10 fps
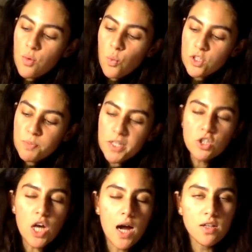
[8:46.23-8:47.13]
what's being
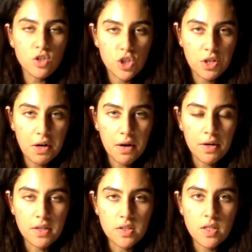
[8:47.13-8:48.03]
challenged here,
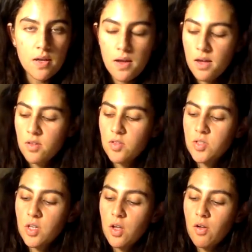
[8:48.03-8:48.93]
Aries, is